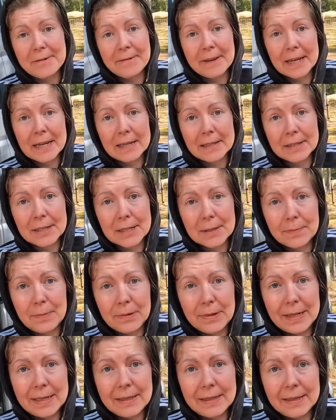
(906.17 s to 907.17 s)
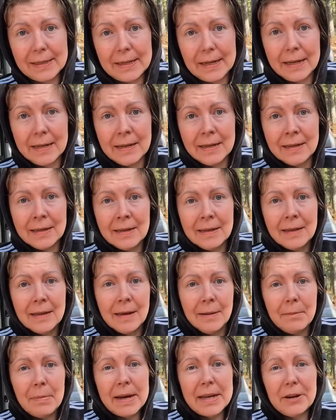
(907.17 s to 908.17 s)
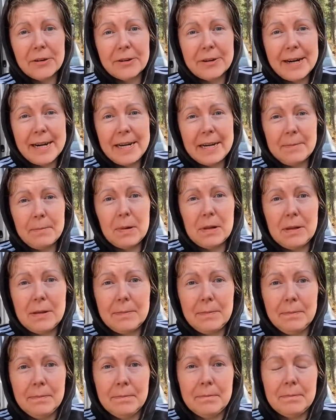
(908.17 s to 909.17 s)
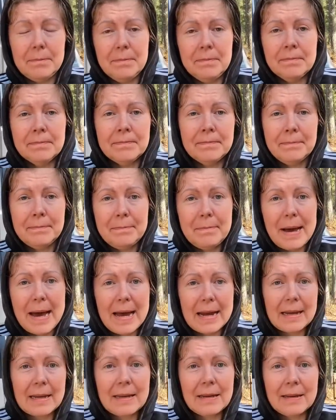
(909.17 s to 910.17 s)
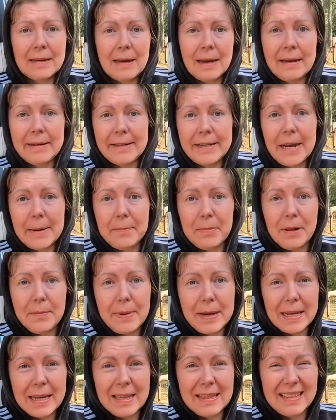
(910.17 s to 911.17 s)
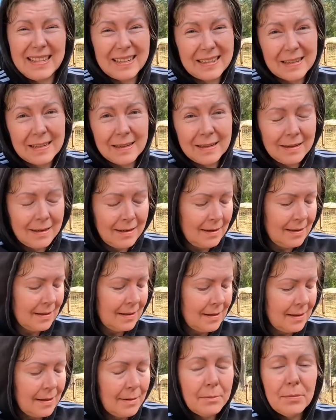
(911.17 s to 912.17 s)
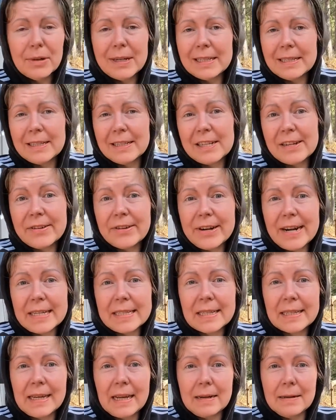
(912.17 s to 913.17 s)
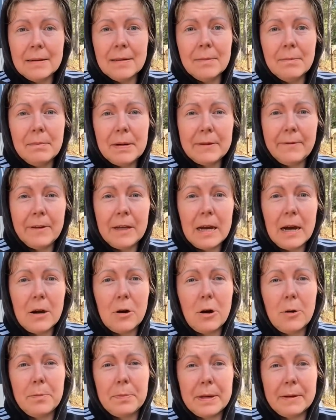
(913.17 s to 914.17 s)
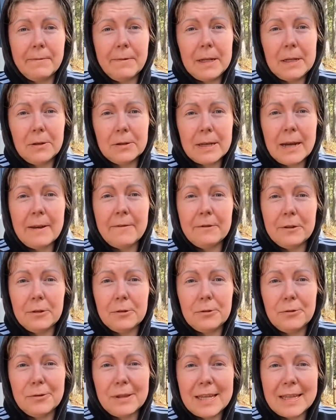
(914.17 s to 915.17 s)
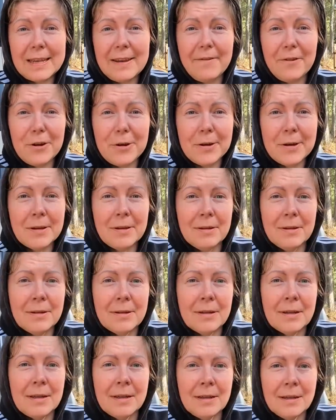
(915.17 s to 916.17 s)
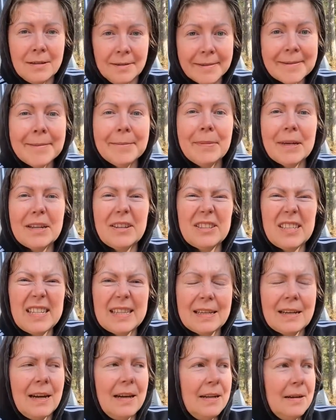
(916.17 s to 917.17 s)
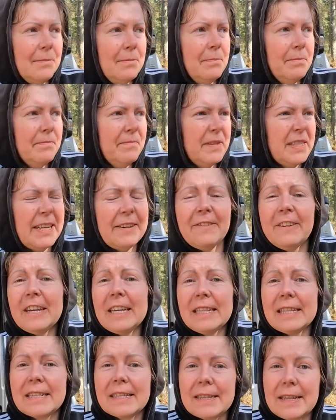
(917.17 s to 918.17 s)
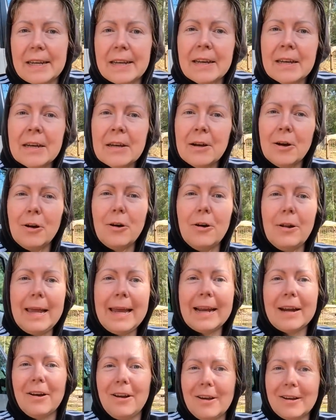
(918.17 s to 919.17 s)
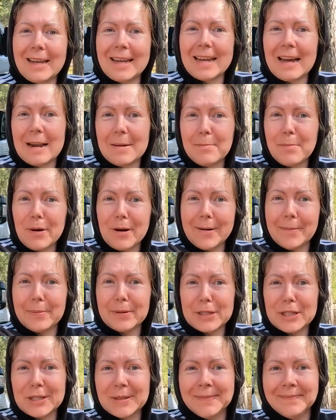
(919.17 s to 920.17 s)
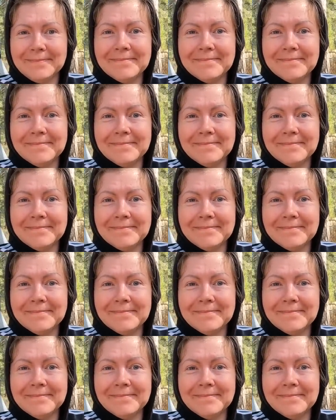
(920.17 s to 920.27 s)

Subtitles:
we can just put it in the biodegradable bag and double bag it and put it in the trash can. But we are hoping we don't have to do that ever, because it kind of defeats the whole ecological purpose.